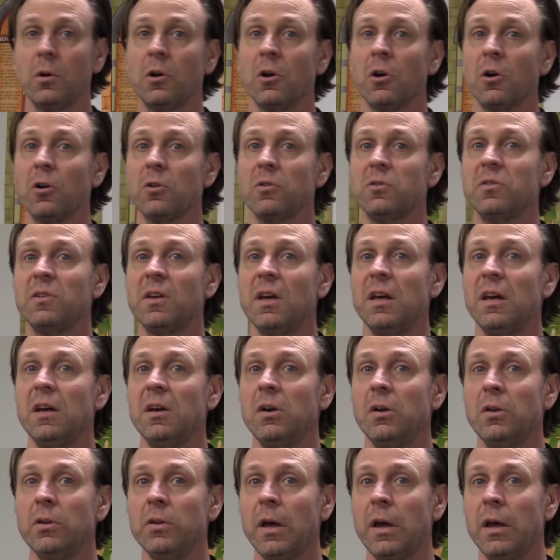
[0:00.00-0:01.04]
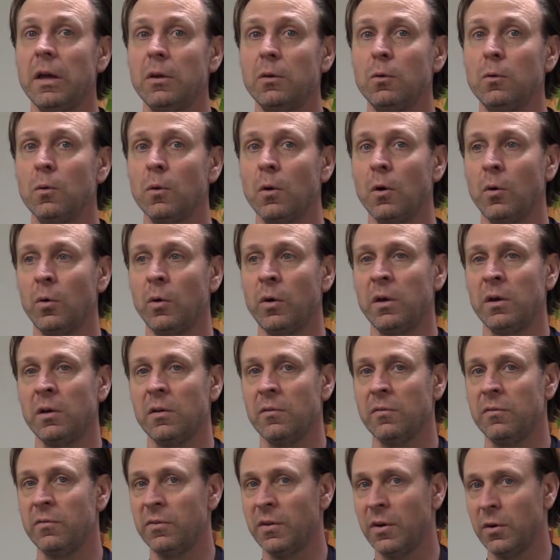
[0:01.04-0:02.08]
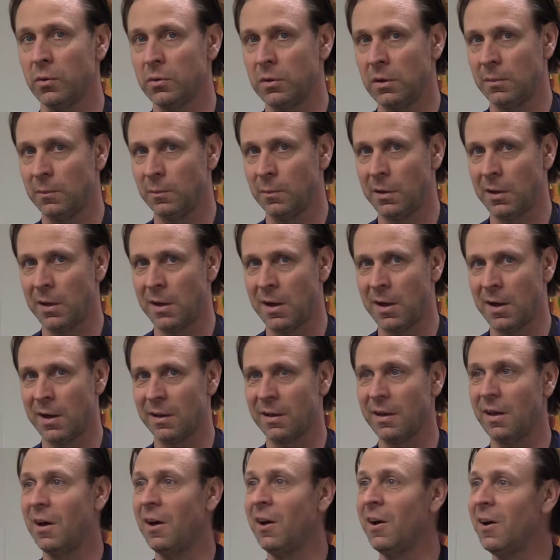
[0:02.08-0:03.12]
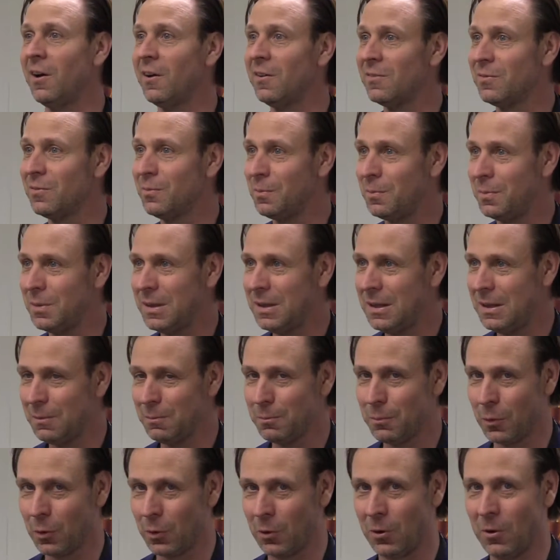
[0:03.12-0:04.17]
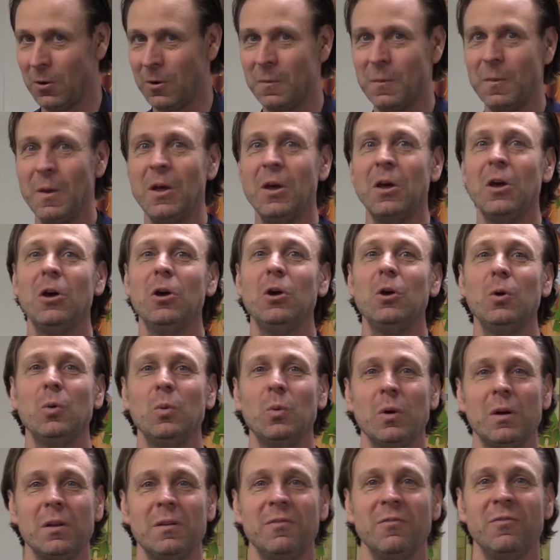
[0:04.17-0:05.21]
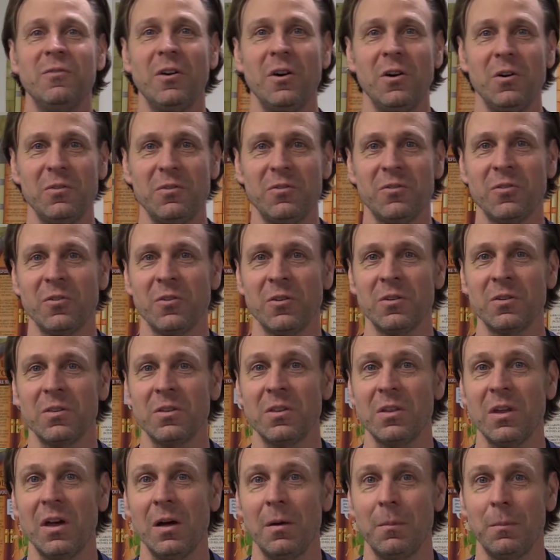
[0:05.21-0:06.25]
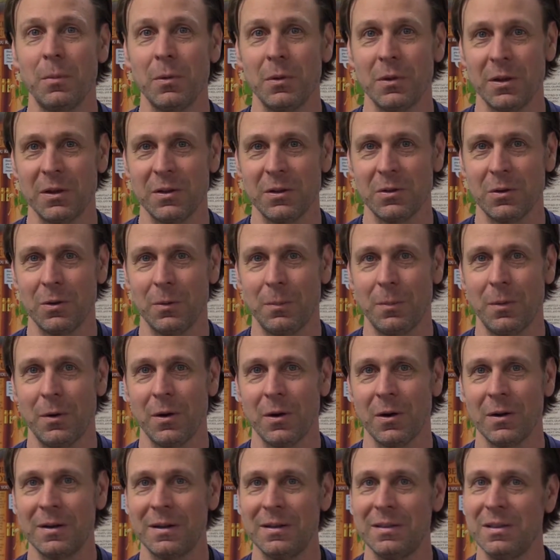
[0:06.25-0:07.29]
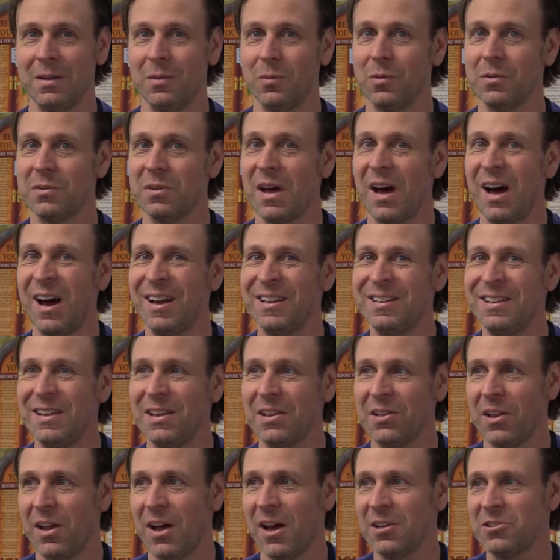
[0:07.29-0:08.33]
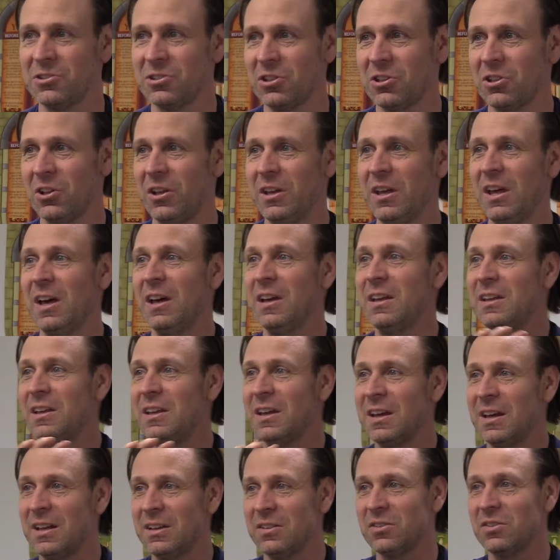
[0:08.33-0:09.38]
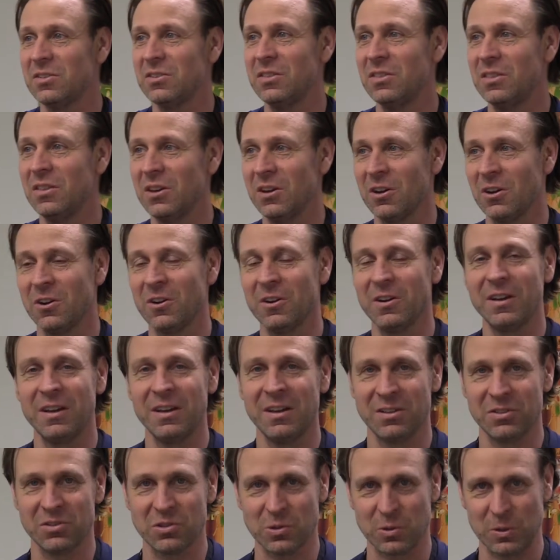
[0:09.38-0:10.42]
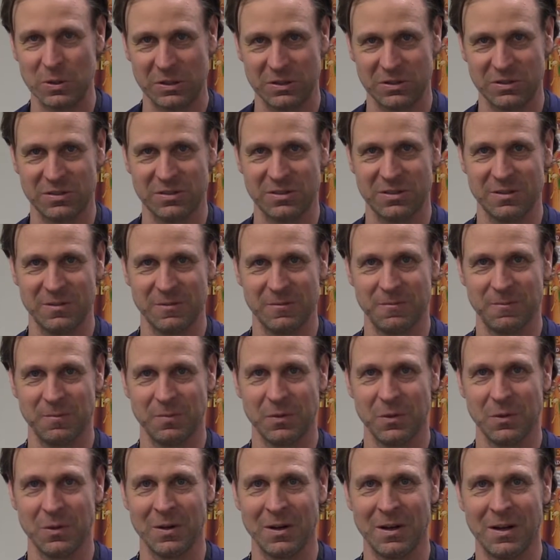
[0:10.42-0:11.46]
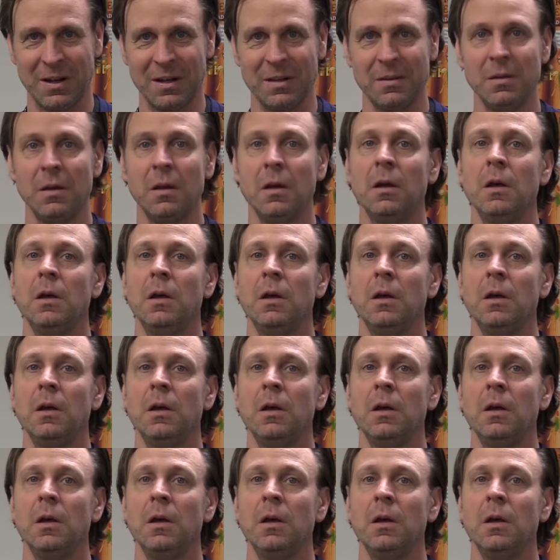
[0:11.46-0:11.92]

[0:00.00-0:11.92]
Curtail a growing voting bloc of people who would vote for a political party that was ideologically against their interests, right?